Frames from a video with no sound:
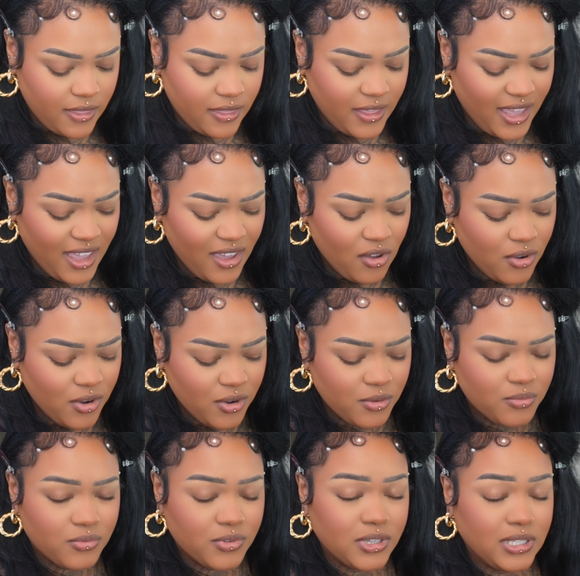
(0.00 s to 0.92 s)
they are
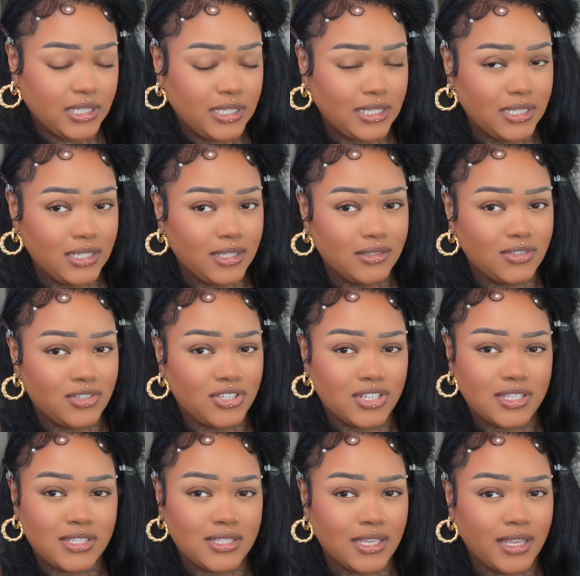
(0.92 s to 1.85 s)
really
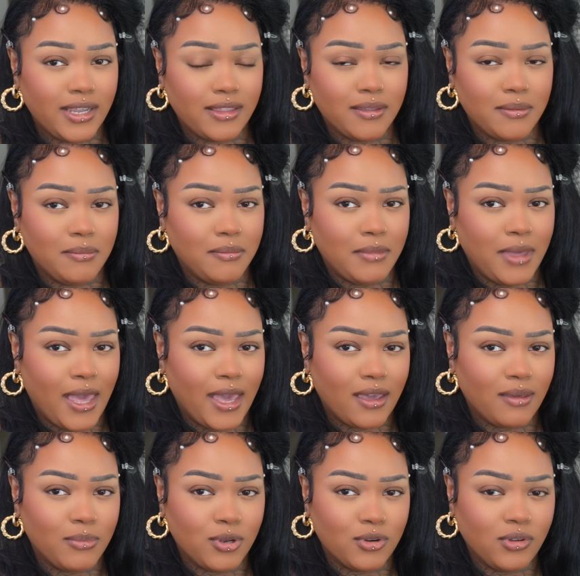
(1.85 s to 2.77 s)
just like the
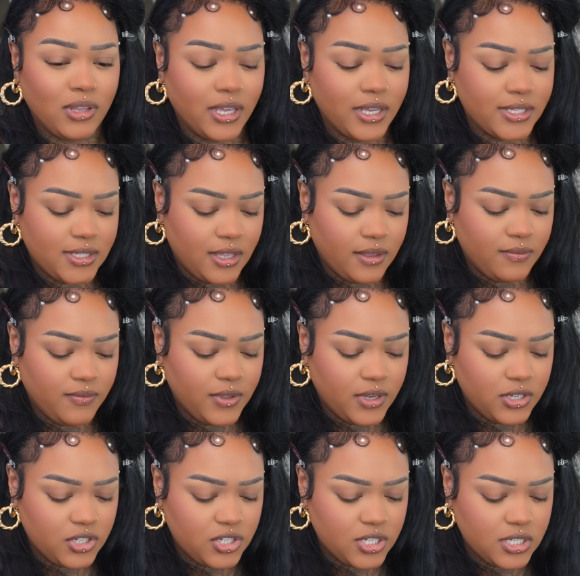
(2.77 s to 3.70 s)
MAC Mineralized Skin
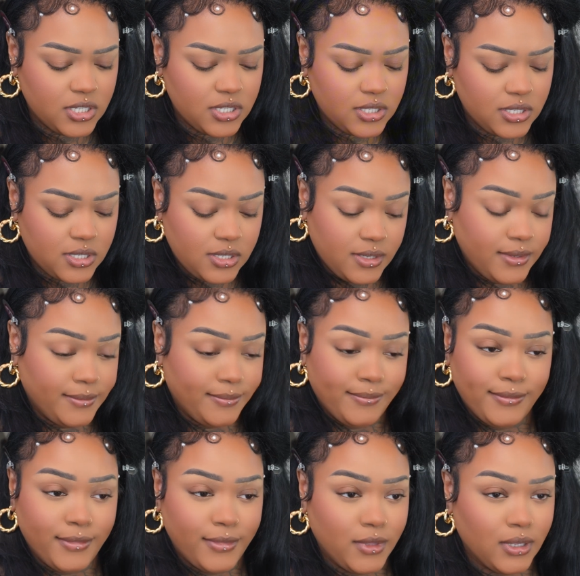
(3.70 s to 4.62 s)
Finishes.
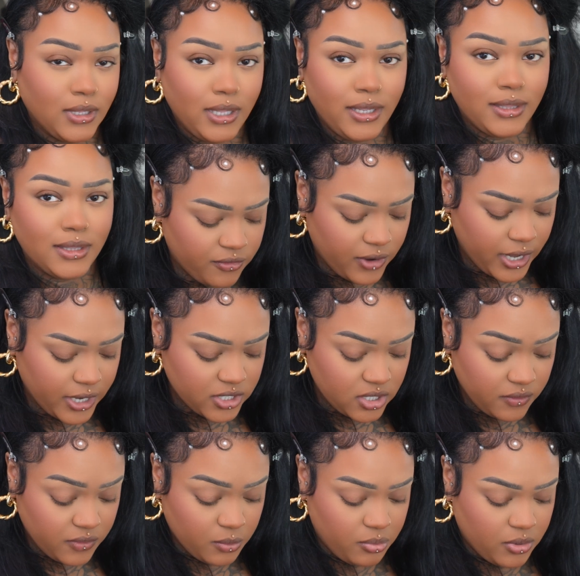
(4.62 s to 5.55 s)
They're like a fraction
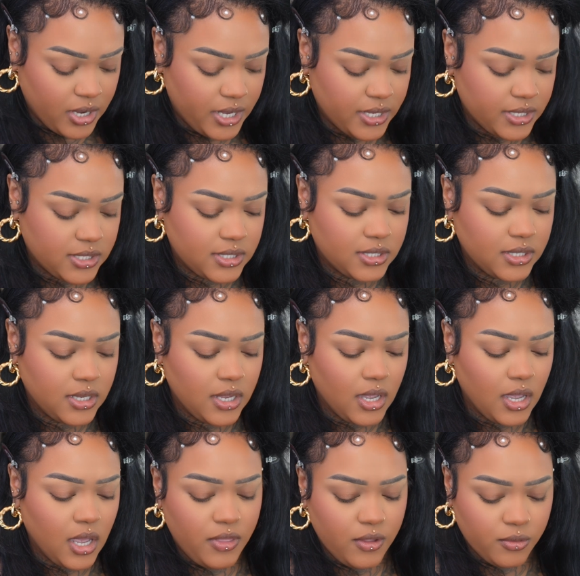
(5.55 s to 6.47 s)
of the price,
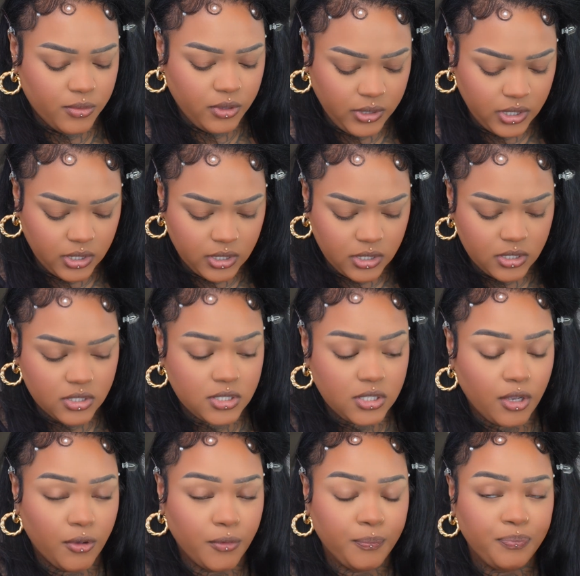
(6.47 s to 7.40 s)
and they're really good.
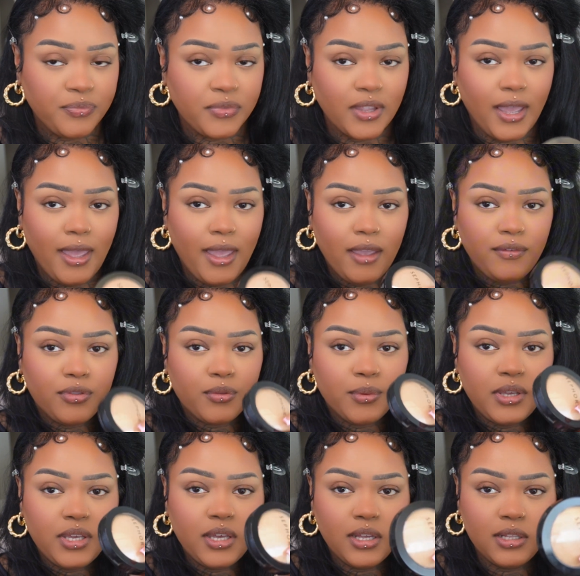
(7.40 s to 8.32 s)
So I have
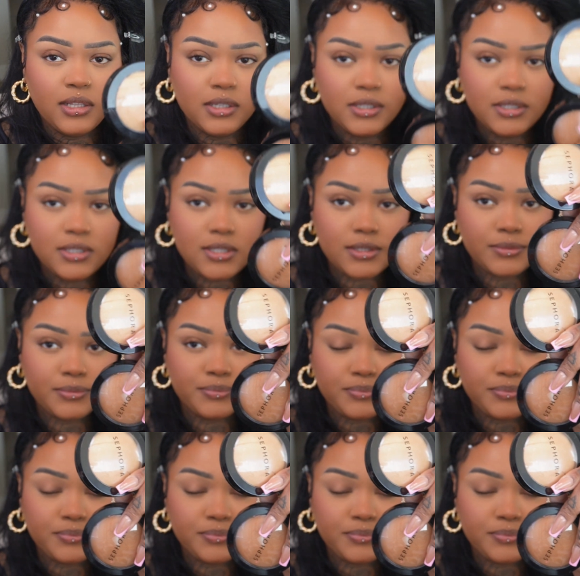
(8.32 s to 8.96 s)
3 colors.